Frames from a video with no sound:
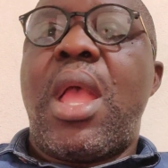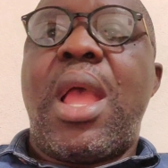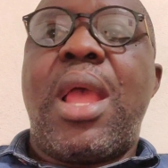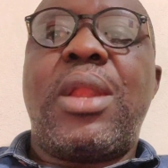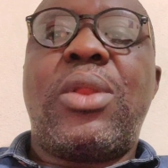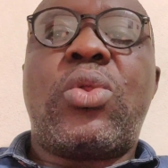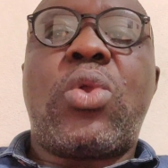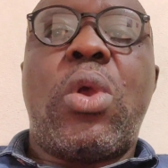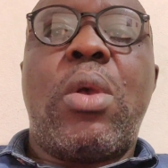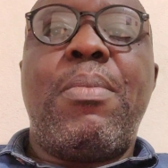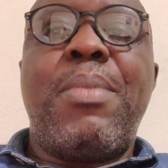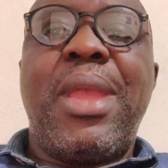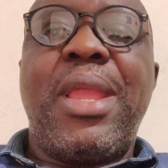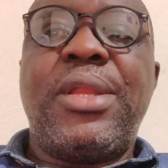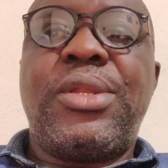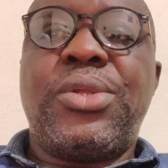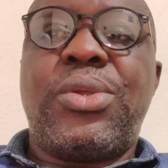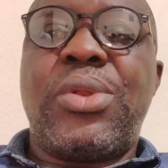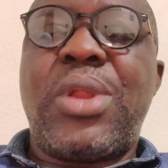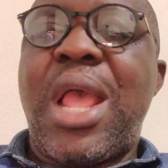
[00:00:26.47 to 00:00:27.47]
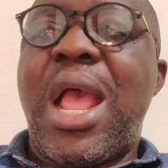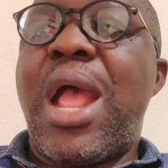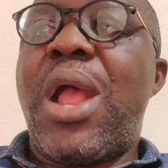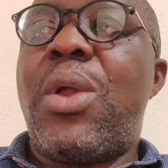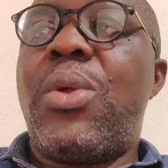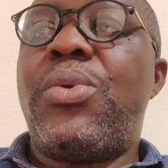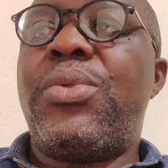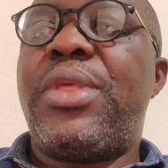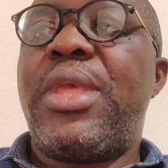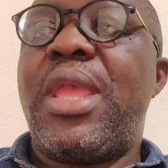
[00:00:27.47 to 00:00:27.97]
and comment on
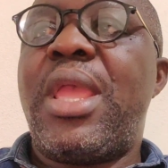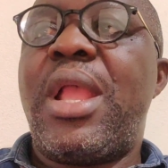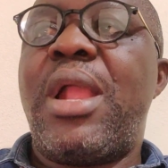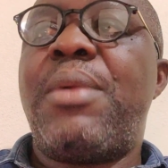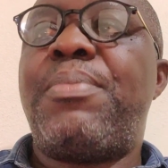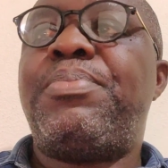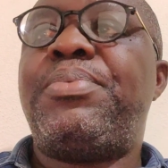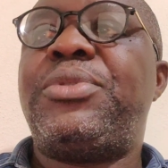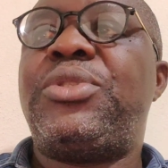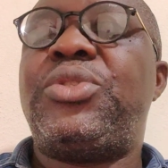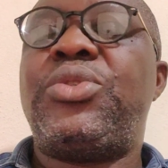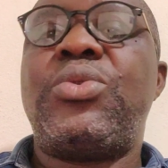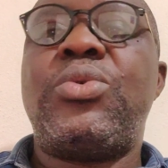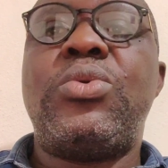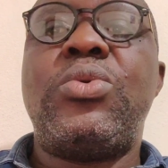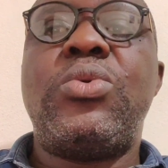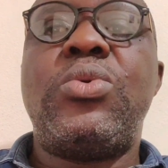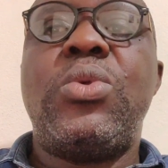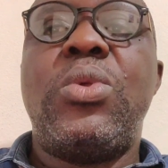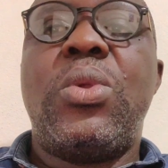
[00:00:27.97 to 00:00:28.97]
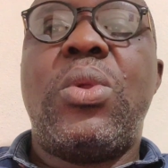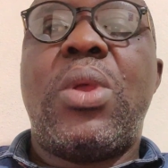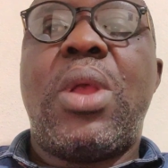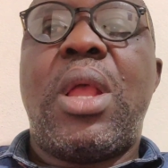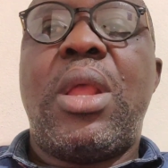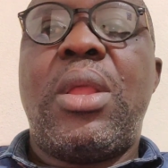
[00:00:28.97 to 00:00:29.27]
how they help to